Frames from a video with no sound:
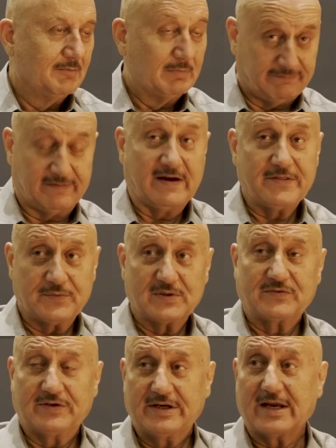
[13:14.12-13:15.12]
My father
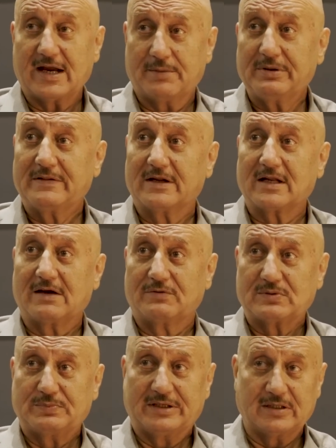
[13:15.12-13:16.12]
was very happy that I
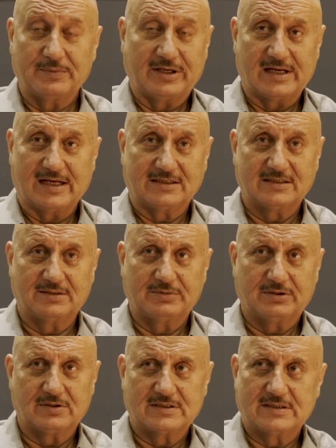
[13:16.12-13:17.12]
was becoming an actor,
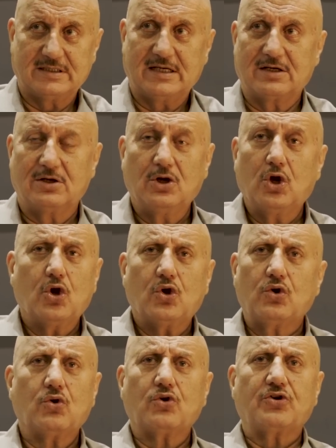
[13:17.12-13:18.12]
because he had
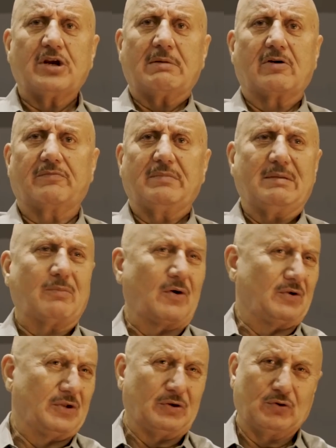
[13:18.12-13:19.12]
no dream of me
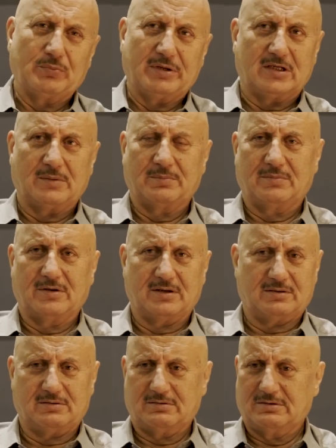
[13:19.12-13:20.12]
wanting to become
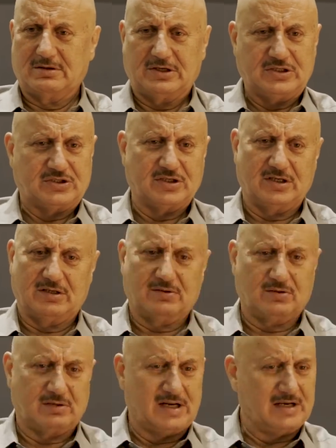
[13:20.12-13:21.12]
a
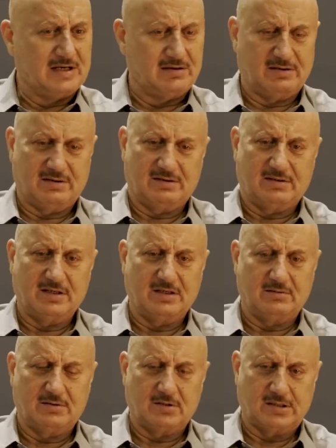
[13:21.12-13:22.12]
teacher and a
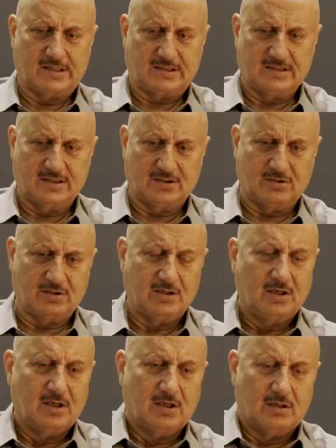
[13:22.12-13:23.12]
director or
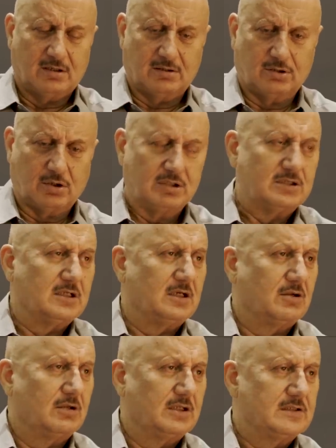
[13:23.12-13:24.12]
a doctor.